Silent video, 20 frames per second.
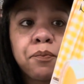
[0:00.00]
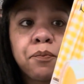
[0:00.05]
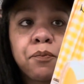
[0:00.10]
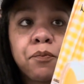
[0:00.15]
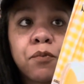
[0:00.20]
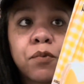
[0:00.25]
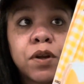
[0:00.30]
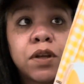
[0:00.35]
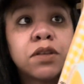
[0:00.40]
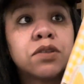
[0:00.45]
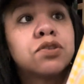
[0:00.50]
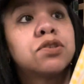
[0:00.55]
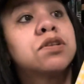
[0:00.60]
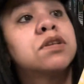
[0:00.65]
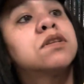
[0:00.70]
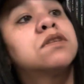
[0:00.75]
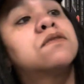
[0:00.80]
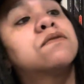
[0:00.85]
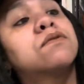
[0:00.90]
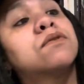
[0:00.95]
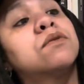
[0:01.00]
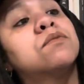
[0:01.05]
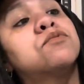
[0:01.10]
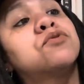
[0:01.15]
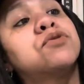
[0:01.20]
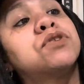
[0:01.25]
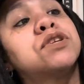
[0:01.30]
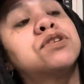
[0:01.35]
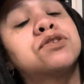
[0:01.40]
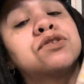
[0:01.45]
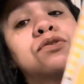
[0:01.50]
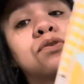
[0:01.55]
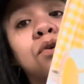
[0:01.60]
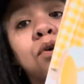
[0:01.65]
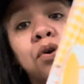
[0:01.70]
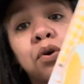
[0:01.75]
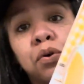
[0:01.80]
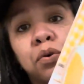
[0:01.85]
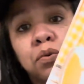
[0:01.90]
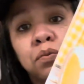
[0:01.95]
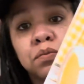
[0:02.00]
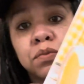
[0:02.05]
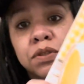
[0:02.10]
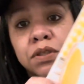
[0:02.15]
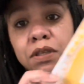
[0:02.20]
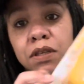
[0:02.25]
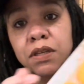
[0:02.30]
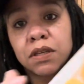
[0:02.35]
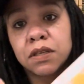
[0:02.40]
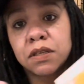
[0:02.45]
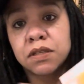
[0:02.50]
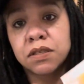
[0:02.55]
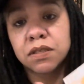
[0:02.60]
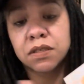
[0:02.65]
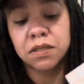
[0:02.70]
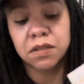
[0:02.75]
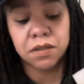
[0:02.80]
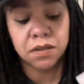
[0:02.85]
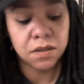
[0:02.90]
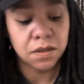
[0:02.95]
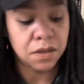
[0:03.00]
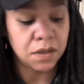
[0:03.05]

which is from Traditional Homes, because